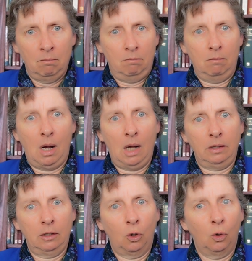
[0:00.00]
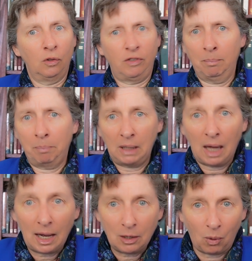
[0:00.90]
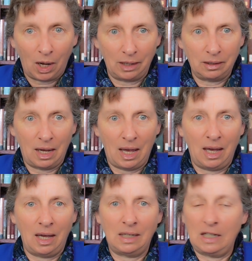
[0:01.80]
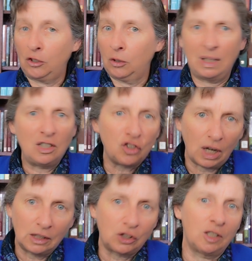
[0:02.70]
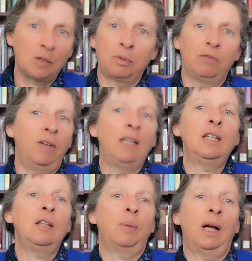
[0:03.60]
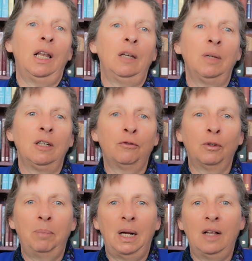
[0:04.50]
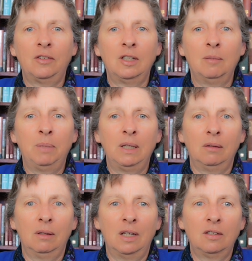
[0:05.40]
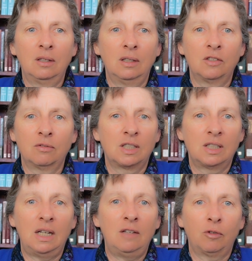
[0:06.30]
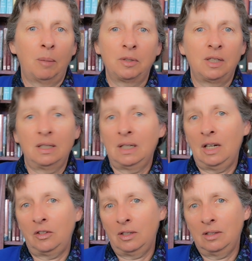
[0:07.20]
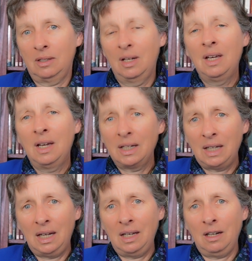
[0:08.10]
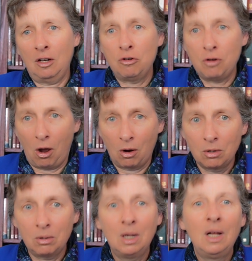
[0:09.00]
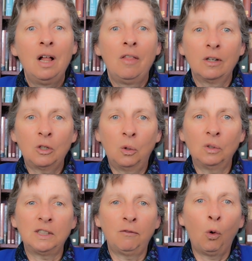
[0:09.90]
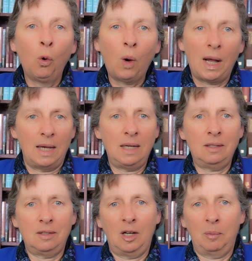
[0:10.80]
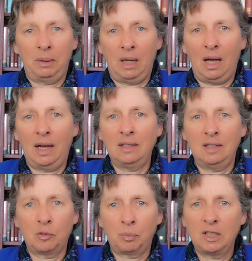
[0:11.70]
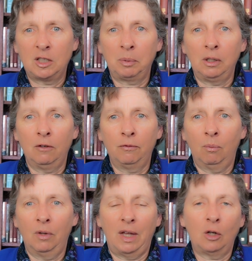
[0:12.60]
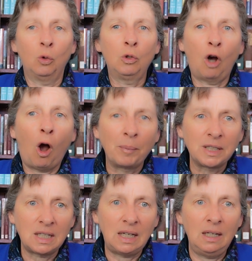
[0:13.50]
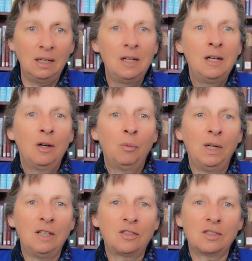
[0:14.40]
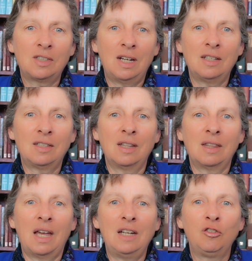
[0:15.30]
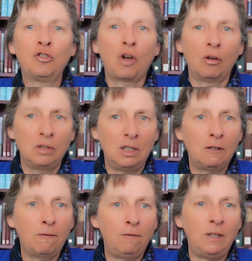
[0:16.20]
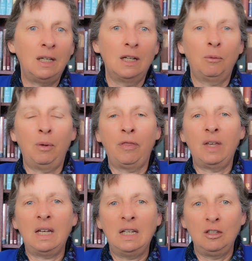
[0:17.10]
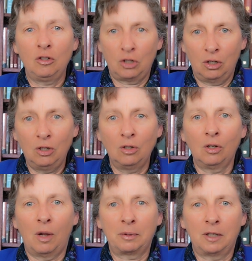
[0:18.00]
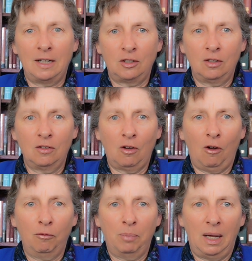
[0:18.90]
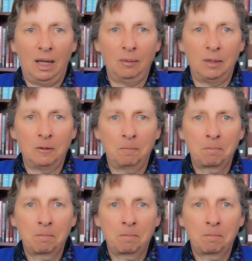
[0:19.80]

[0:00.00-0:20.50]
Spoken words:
might the courts imply one and issue injunctions preventing Parliament from passing a bill until it's received representations? Again, no. The courts have always applied this principle of what they call comity, which says that they don't interfere with the internal operations of Parliament.